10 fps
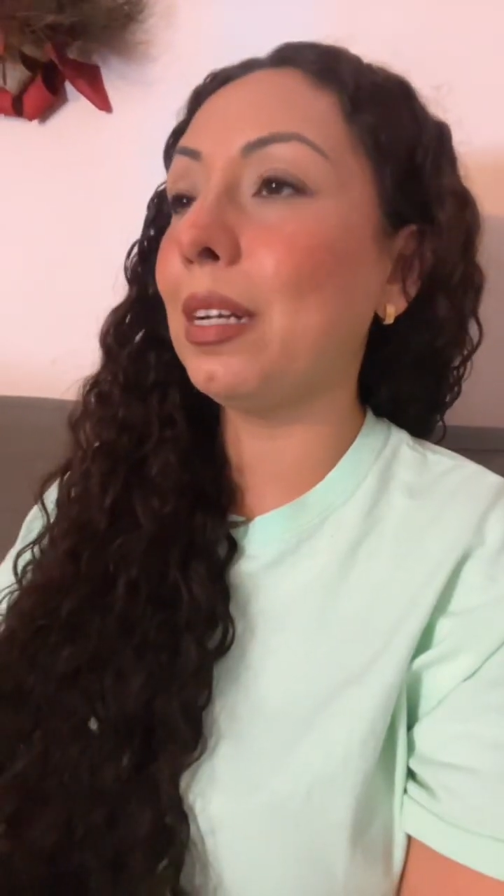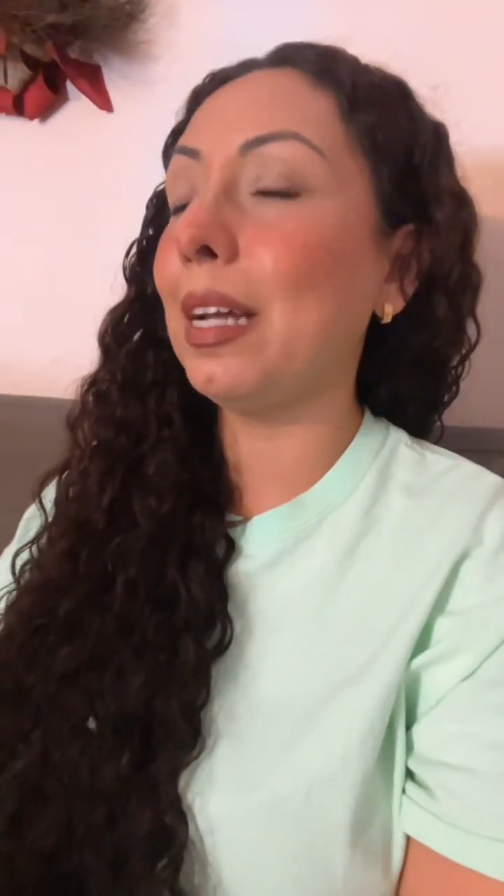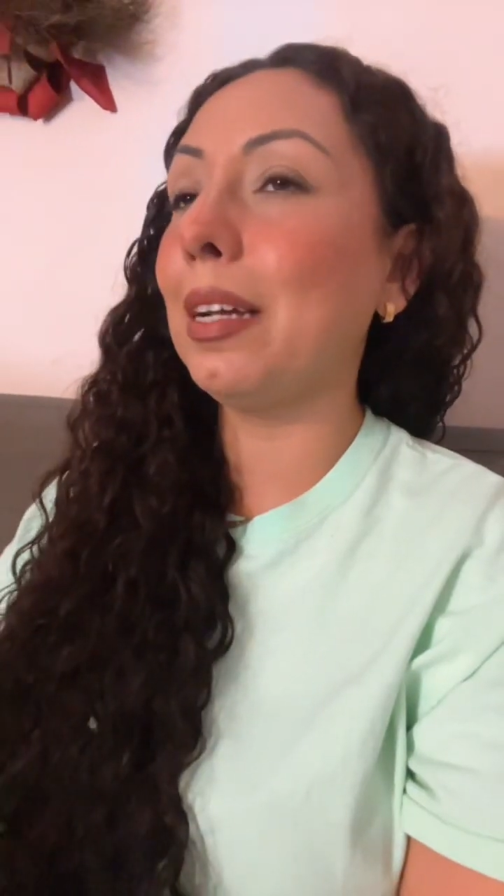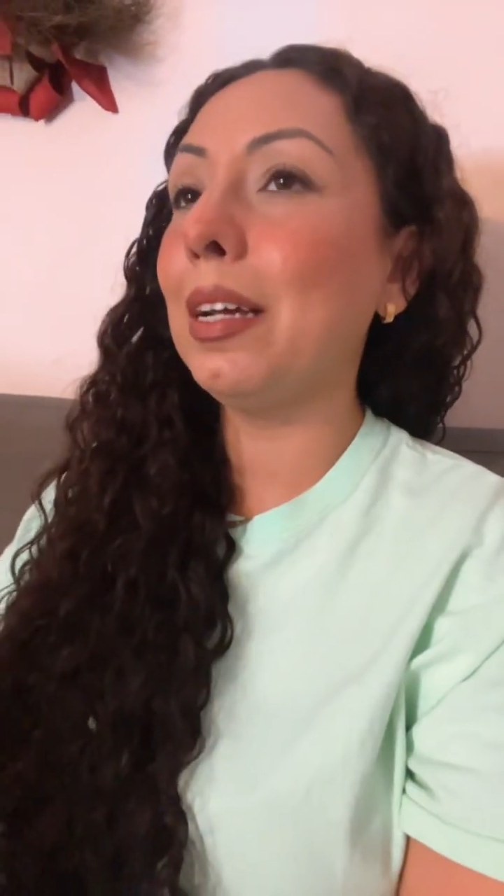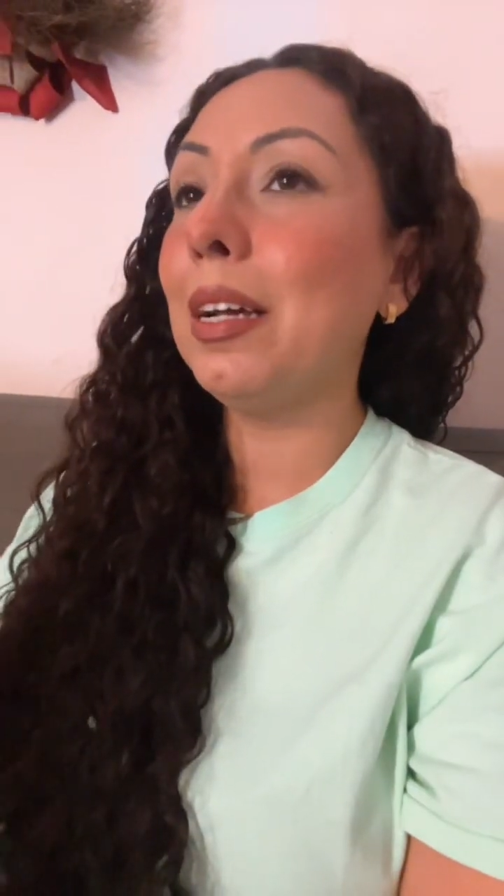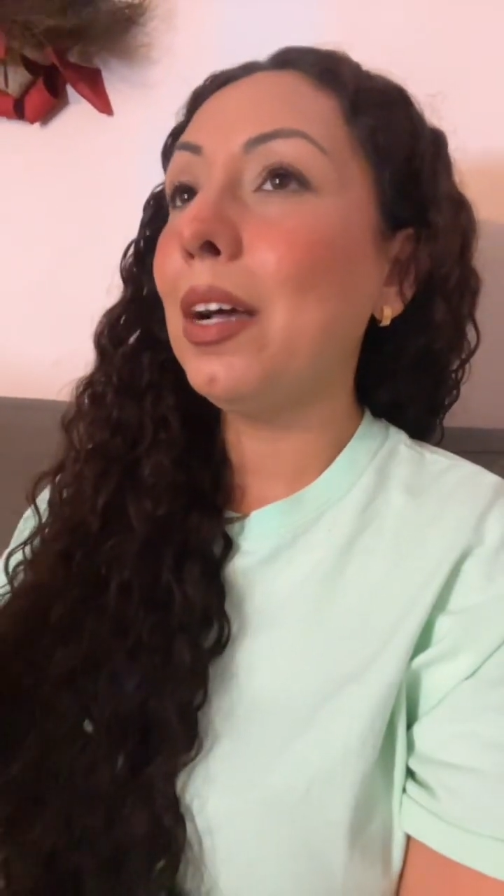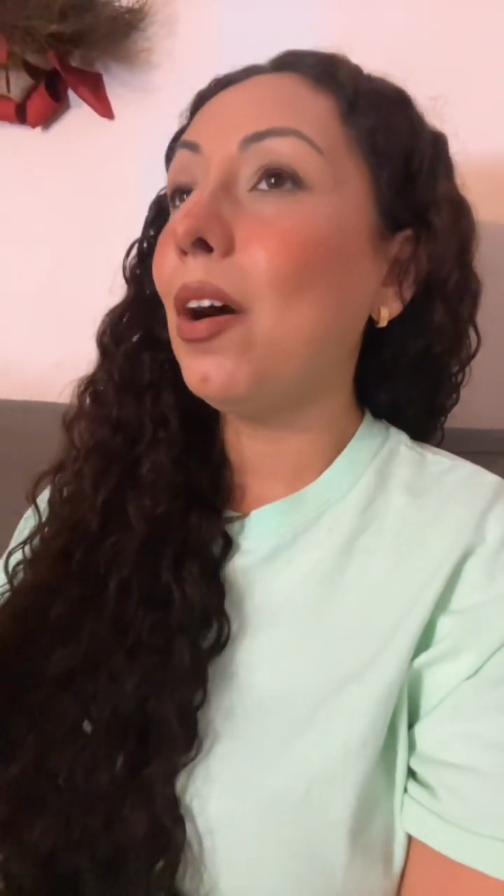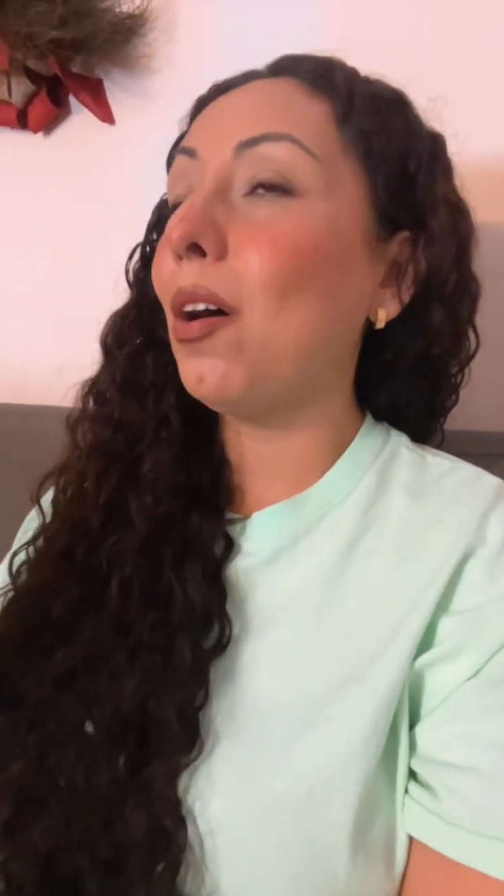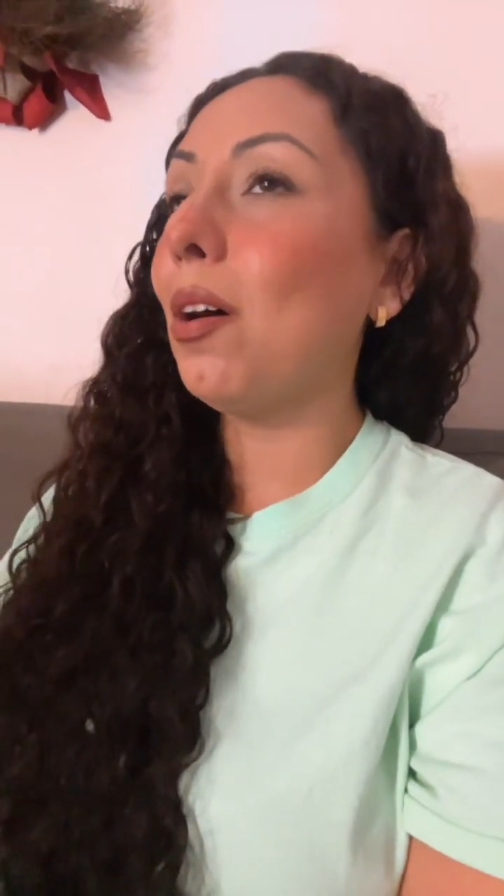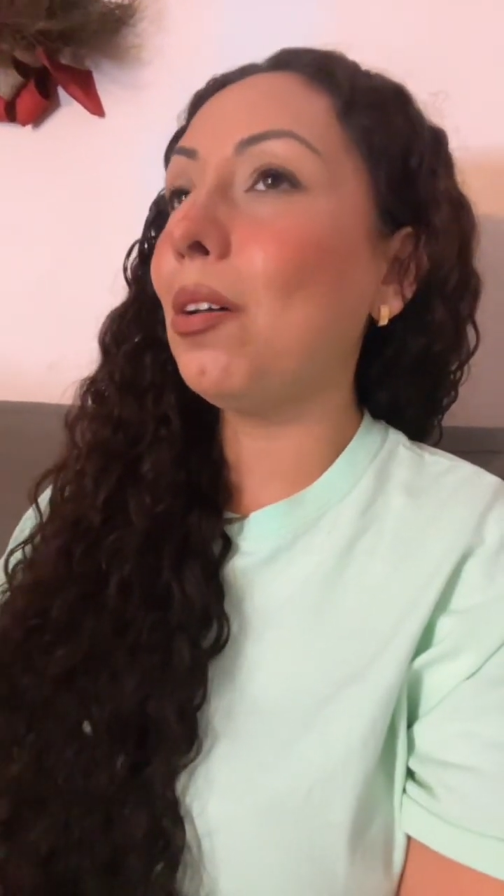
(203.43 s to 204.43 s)
like
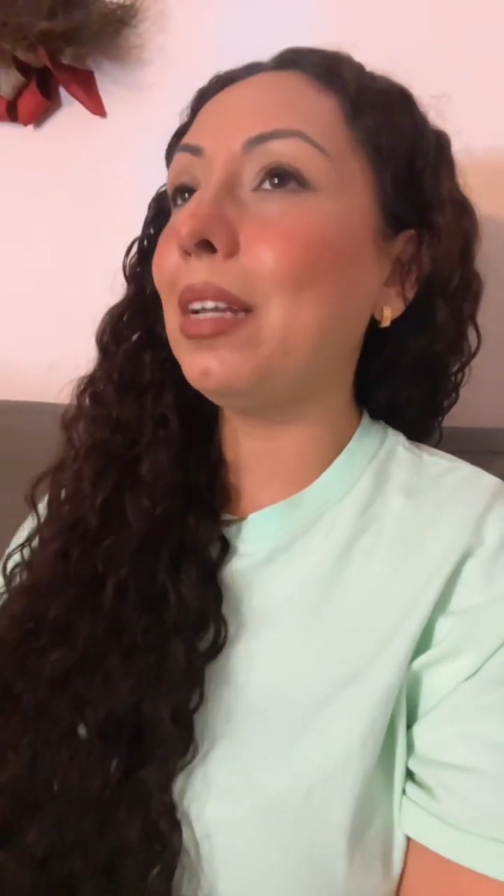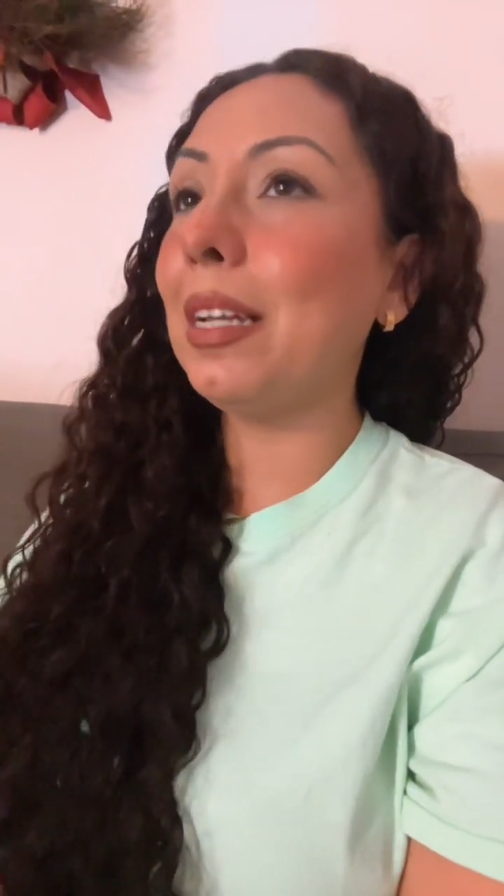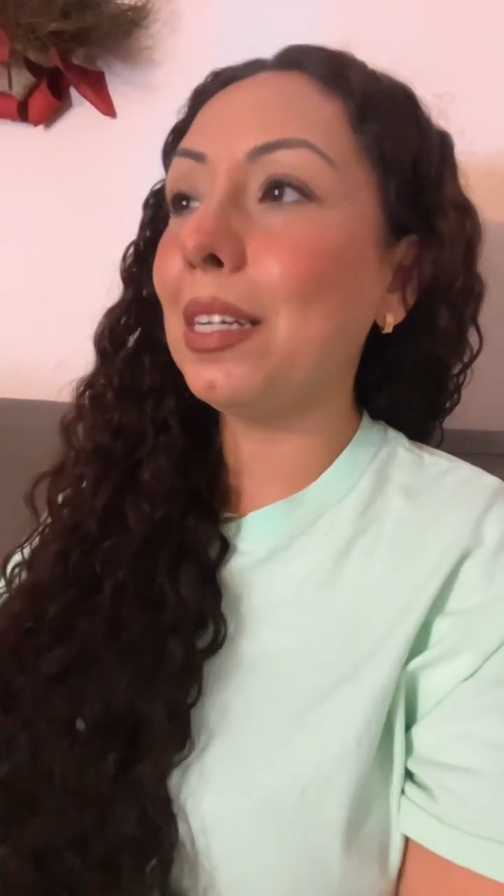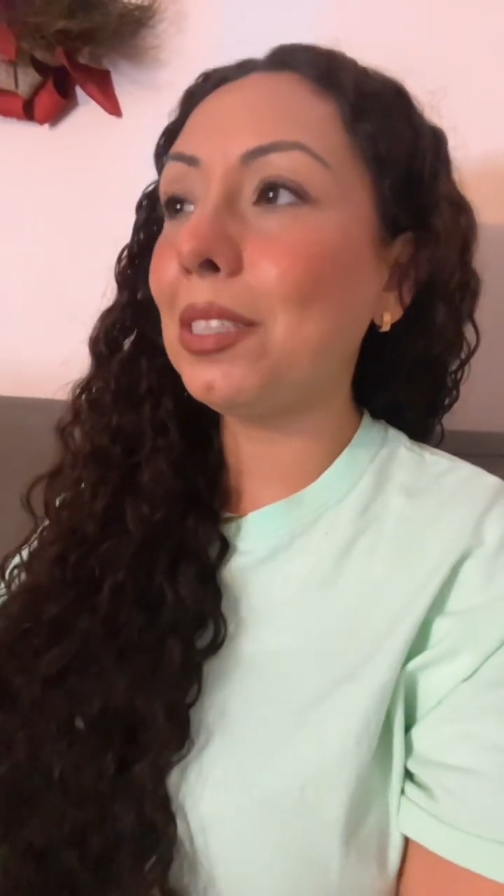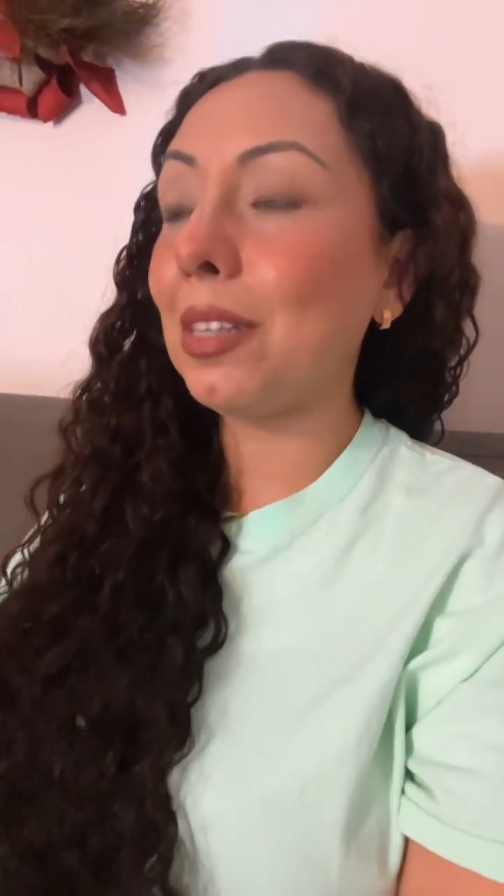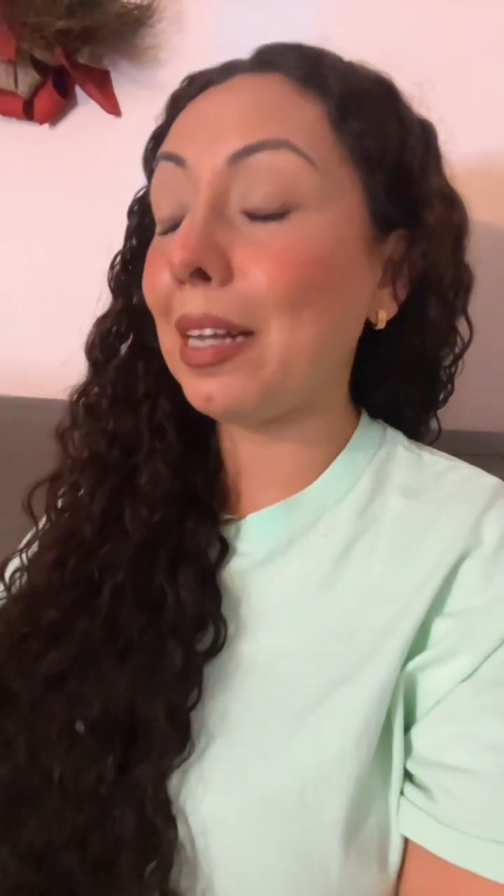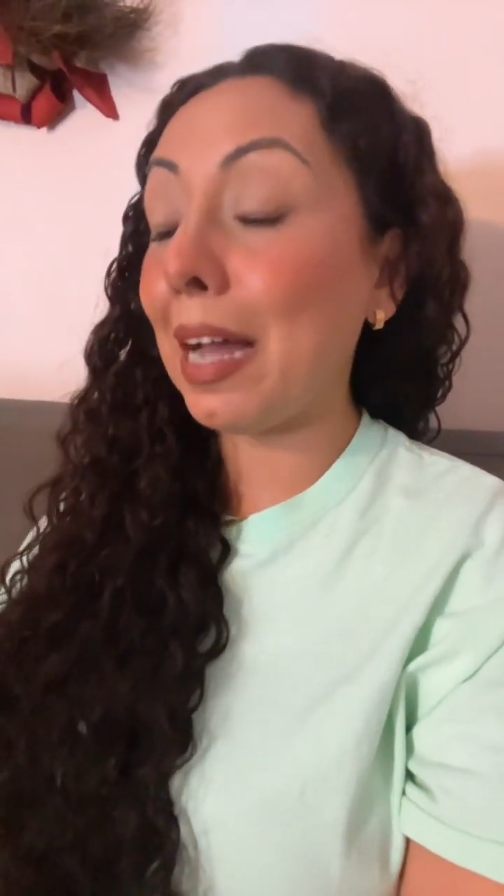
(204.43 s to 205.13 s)
all day yesterday.